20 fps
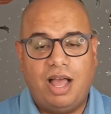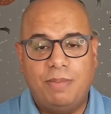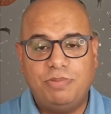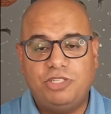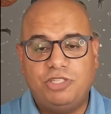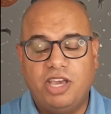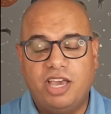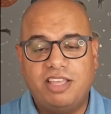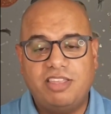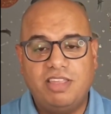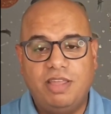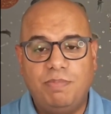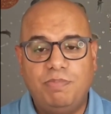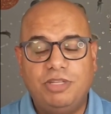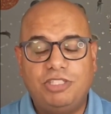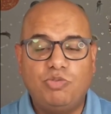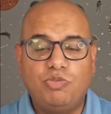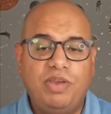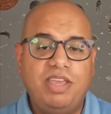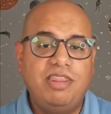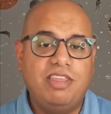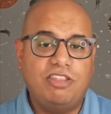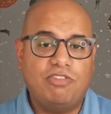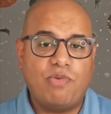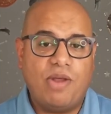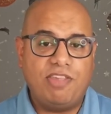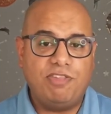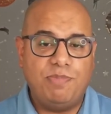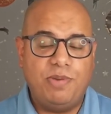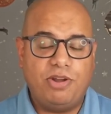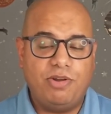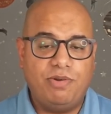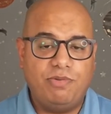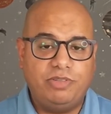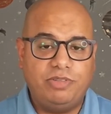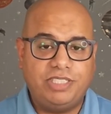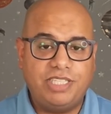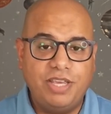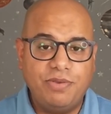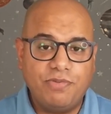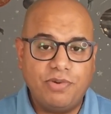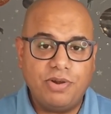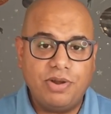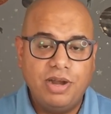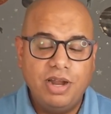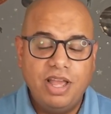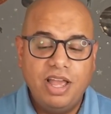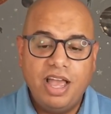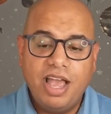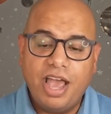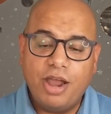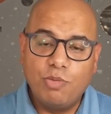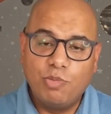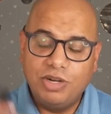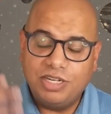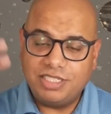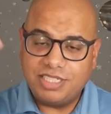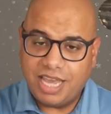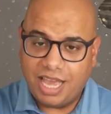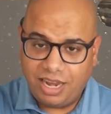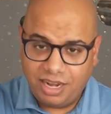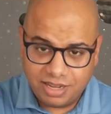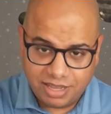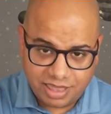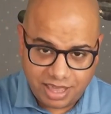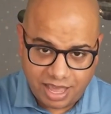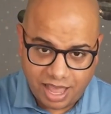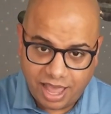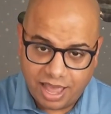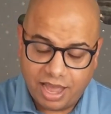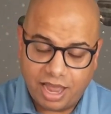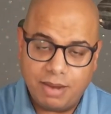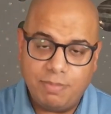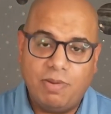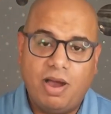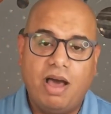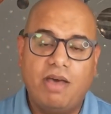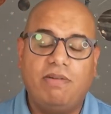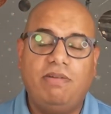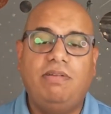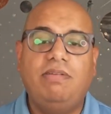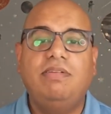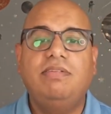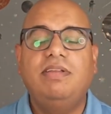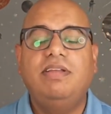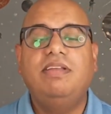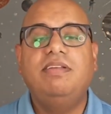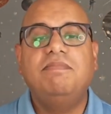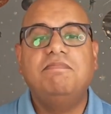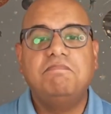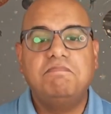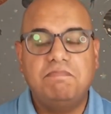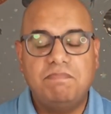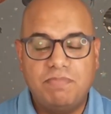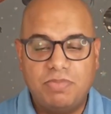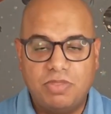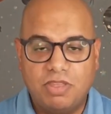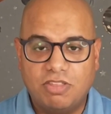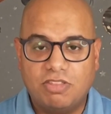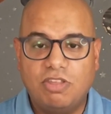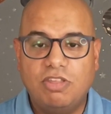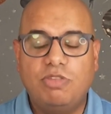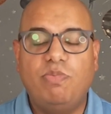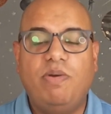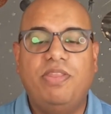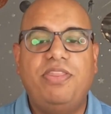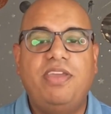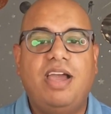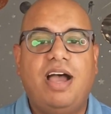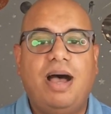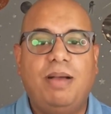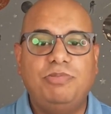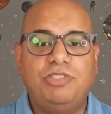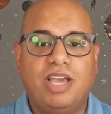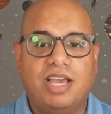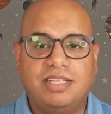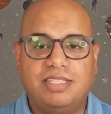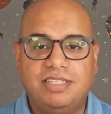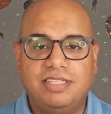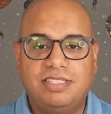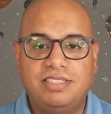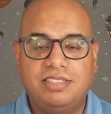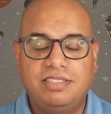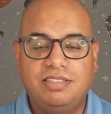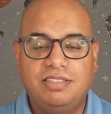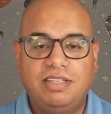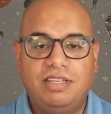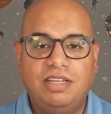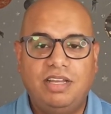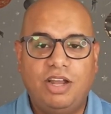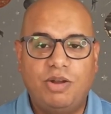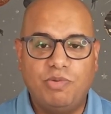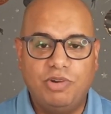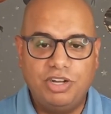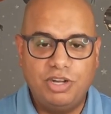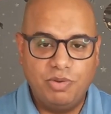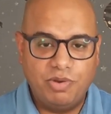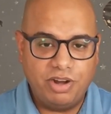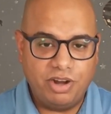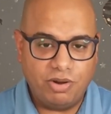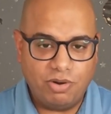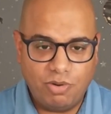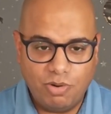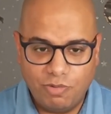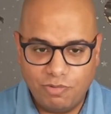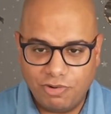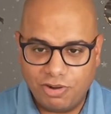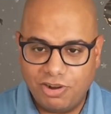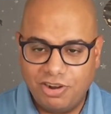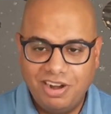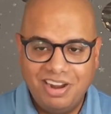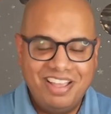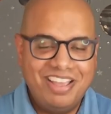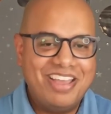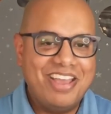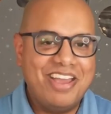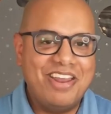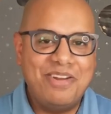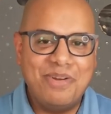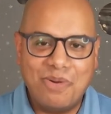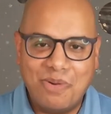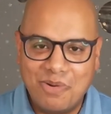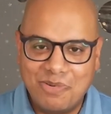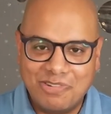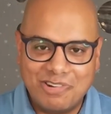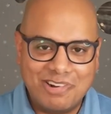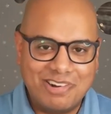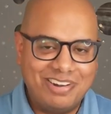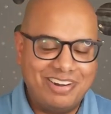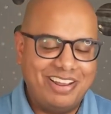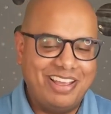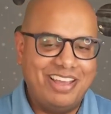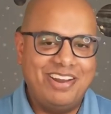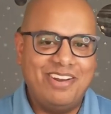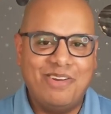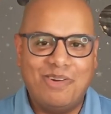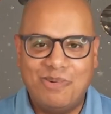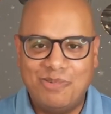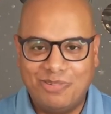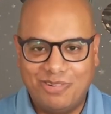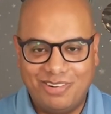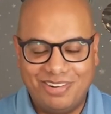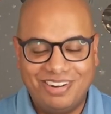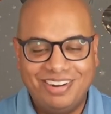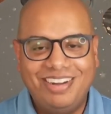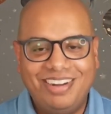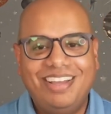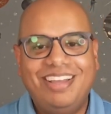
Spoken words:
objects in between the transmitter and receiver, and we're telling the AI model, this is what the object is. And we're doing it over and over and over